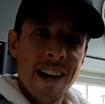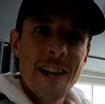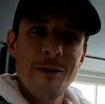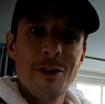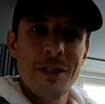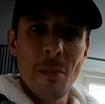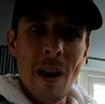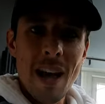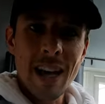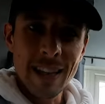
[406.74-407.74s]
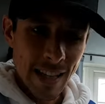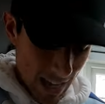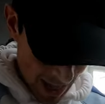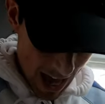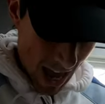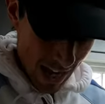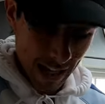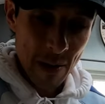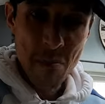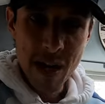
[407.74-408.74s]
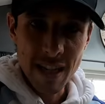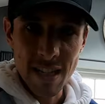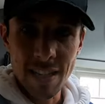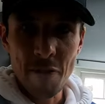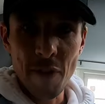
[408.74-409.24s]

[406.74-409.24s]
And even just applying that there, I can immediately